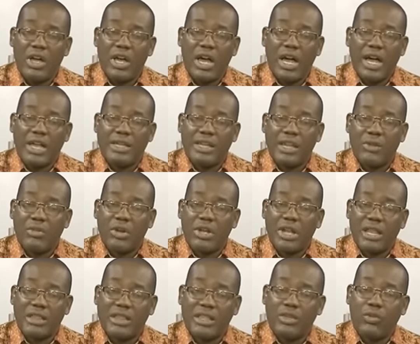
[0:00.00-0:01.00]
And but
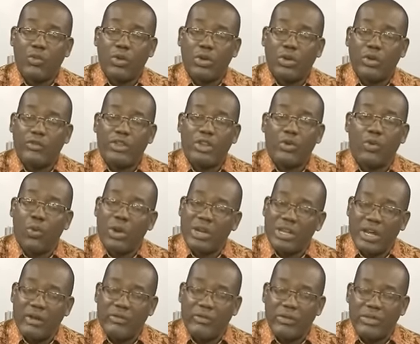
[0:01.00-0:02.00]
I think one of the
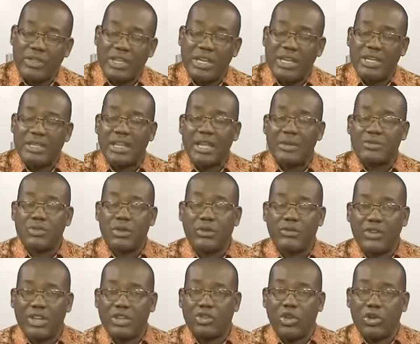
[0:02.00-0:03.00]
wonderful things in terms
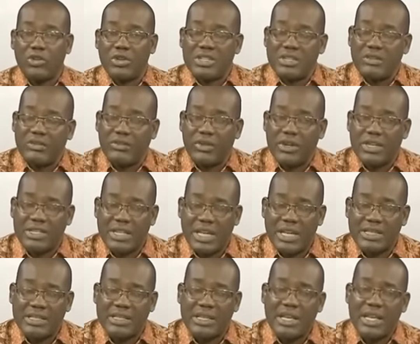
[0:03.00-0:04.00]
of tourism, for
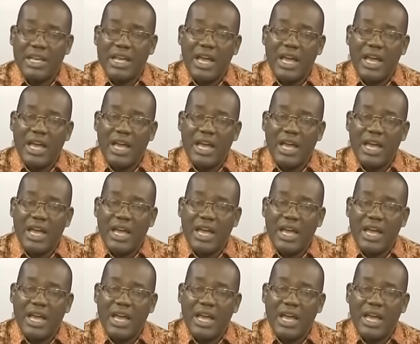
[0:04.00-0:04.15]
instance,